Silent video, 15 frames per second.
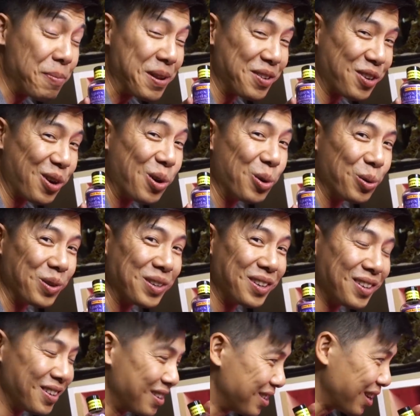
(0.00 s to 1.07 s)
I've been told
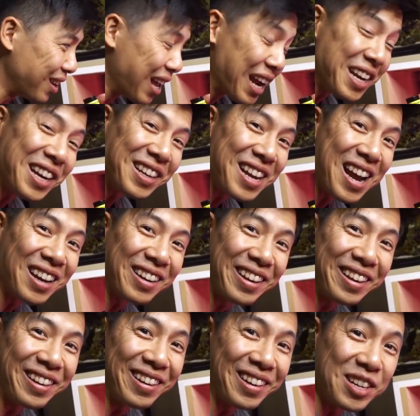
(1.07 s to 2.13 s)
the lighting down
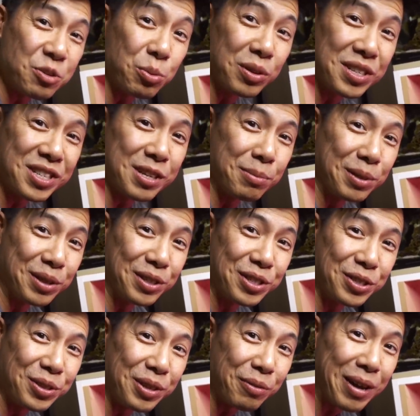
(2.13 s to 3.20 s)
here is really similar
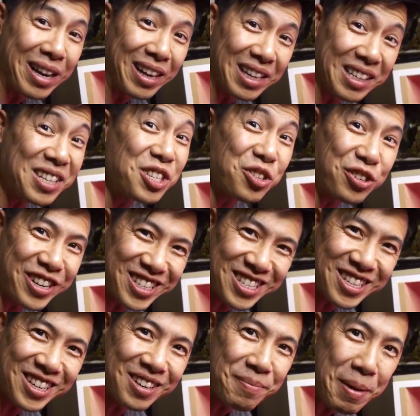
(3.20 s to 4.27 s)
to the red light
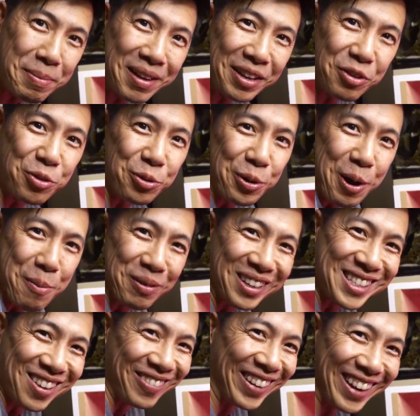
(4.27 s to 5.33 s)
districts in maybe like Europe or
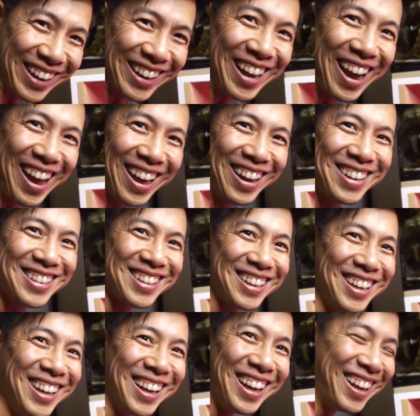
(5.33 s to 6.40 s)
something like that.
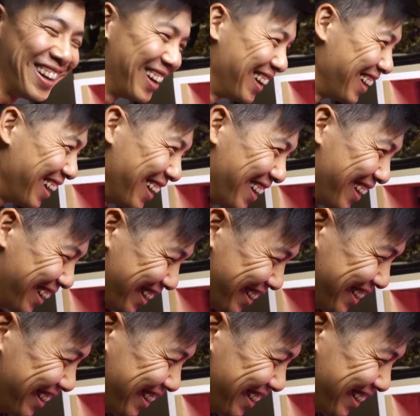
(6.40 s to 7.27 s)
Amsterdam.